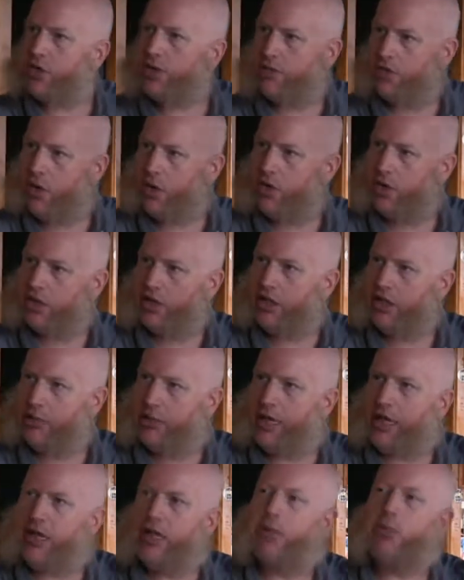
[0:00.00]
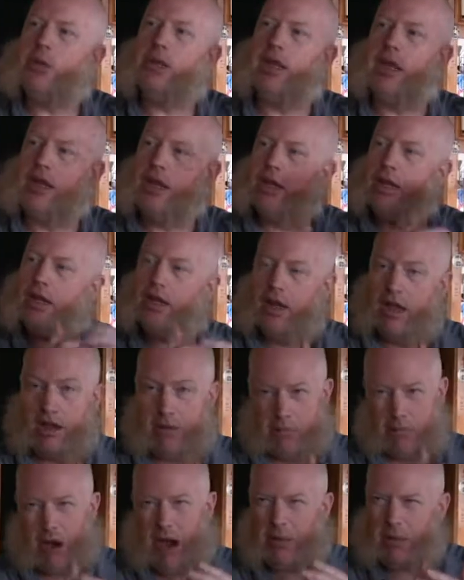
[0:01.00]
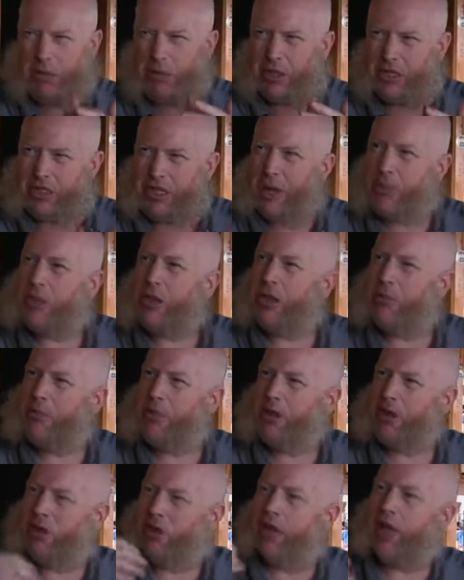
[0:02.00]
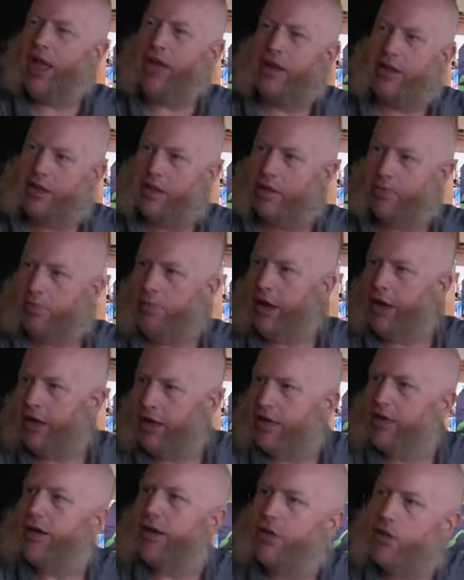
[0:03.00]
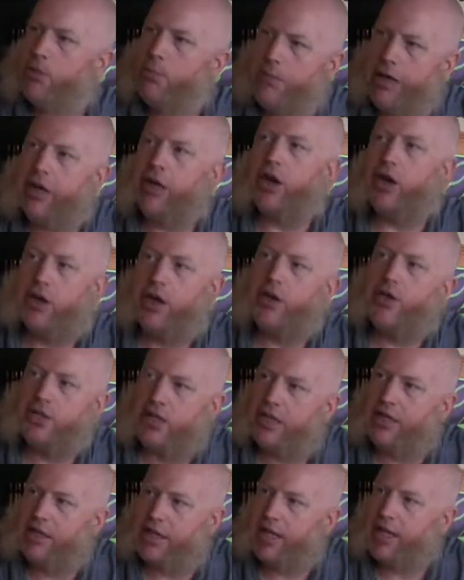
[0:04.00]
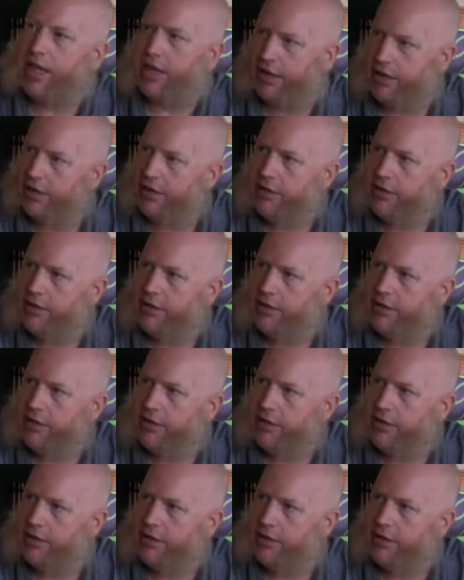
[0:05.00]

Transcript: You've thrown a little bit in at the beginning, probably some in the middle, and then another bigger dose at the end.